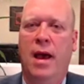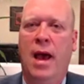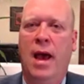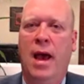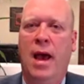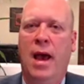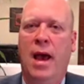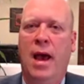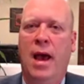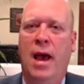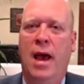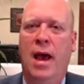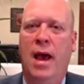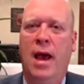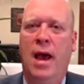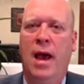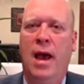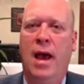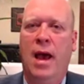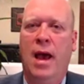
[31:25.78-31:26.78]

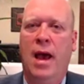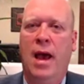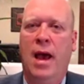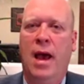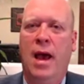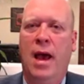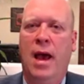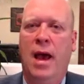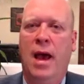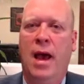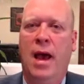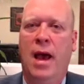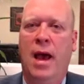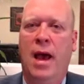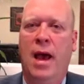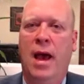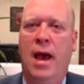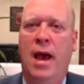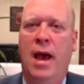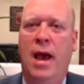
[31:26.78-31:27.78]
how the 2
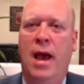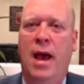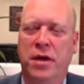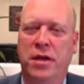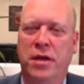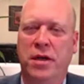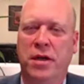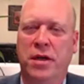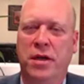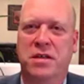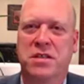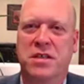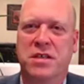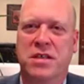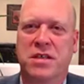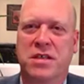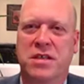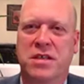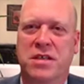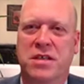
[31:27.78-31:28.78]
of them are now
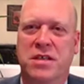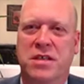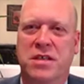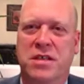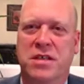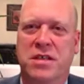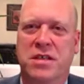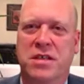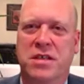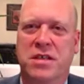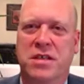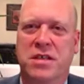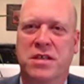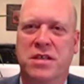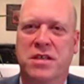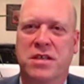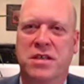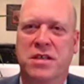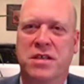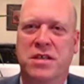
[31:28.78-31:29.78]
partners in
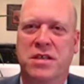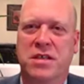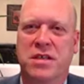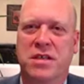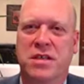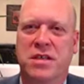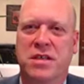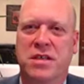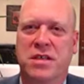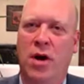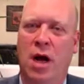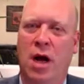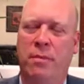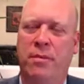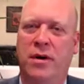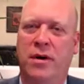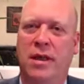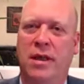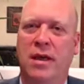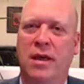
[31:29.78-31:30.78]
owning this commercial
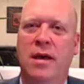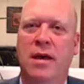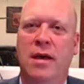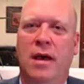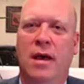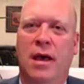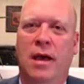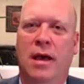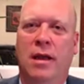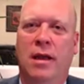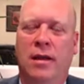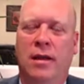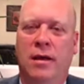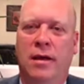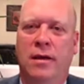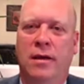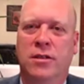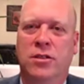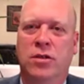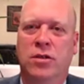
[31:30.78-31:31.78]
property,
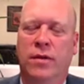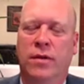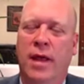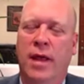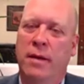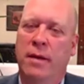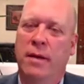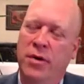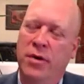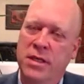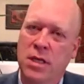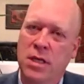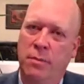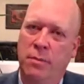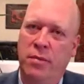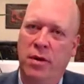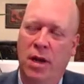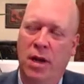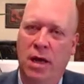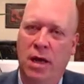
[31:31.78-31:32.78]
and so that
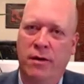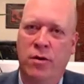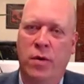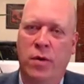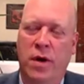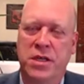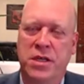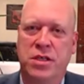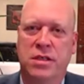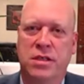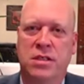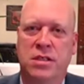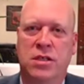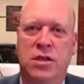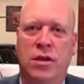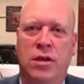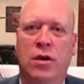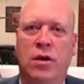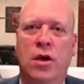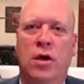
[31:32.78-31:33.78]
brings up a lot of
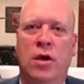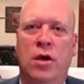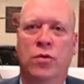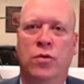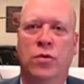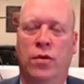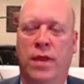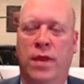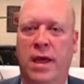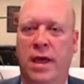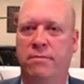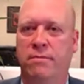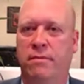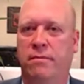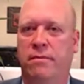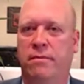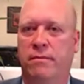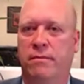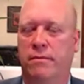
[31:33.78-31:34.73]
questions. Do they